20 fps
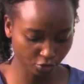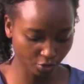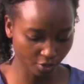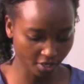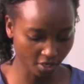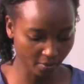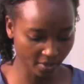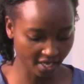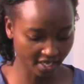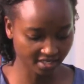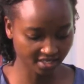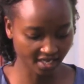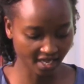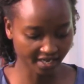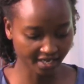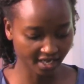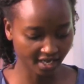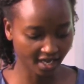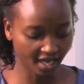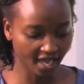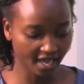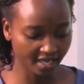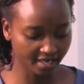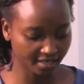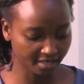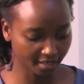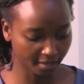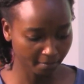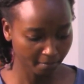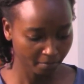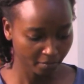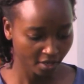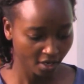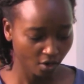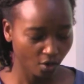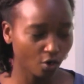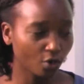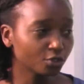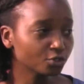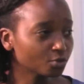we are taking. And
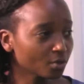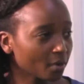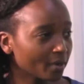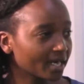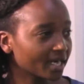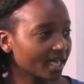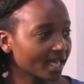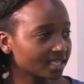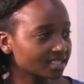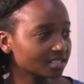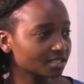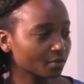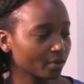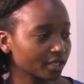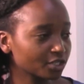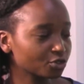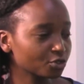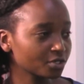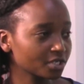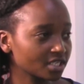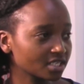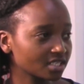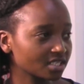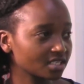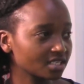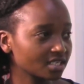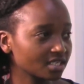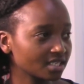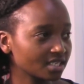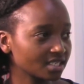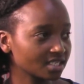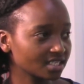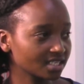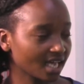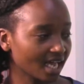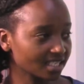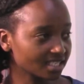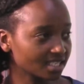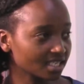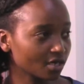onto our next question is
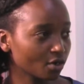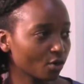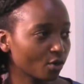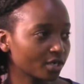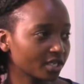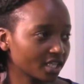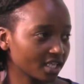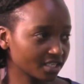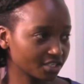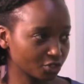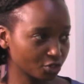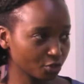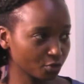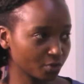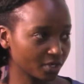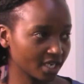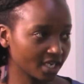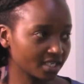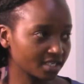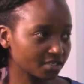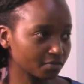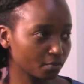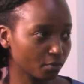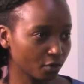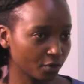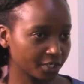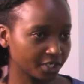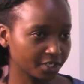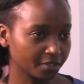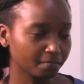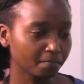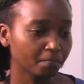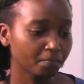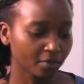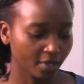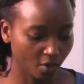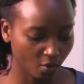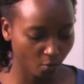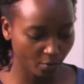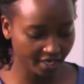discussing on the student body.
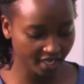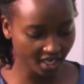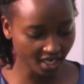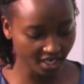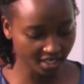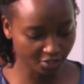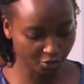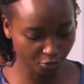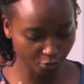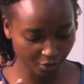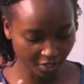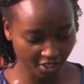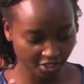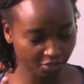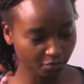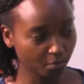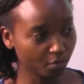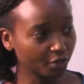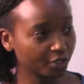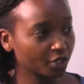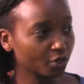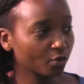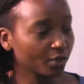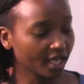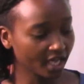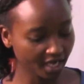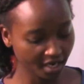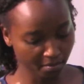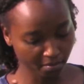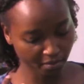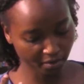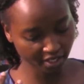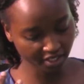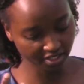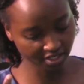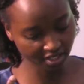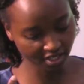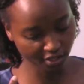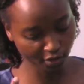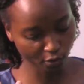We need a student body who can embrace
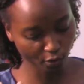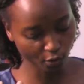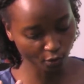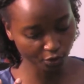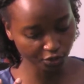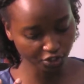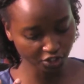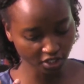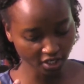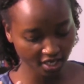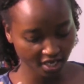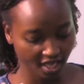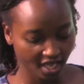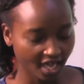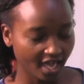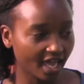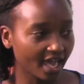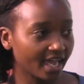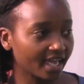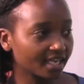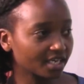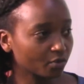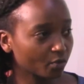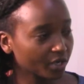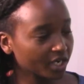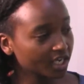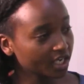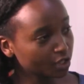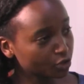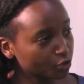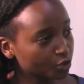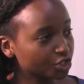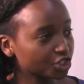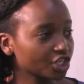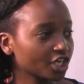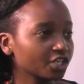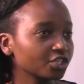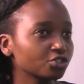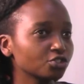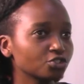technology, and we need to
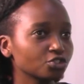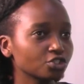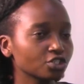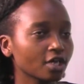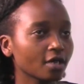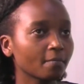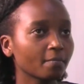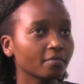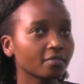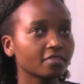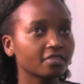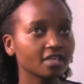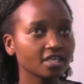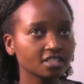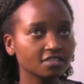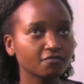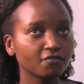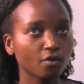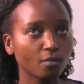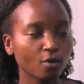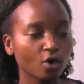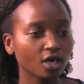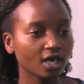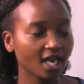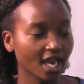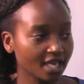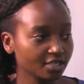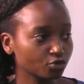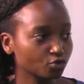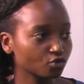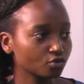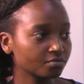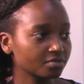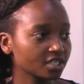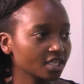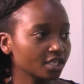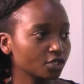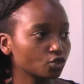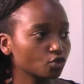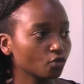change these formal classrooms
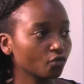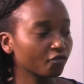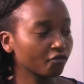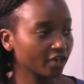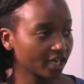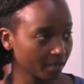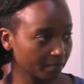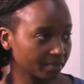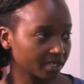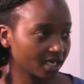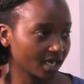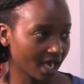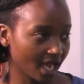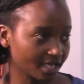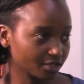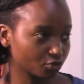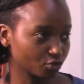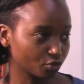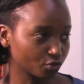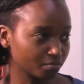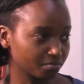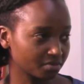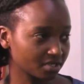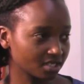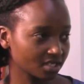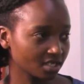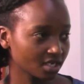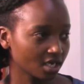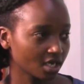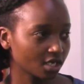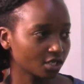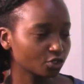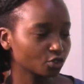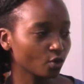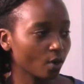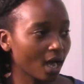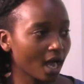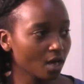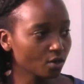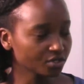into flipped classrooms. So
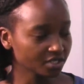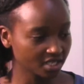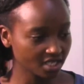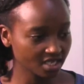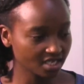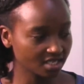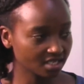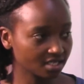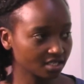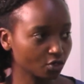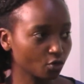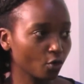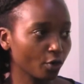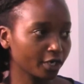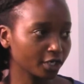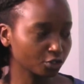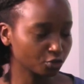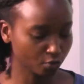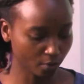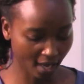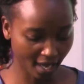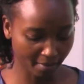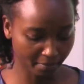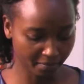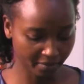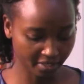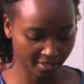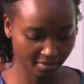how's this going to happen?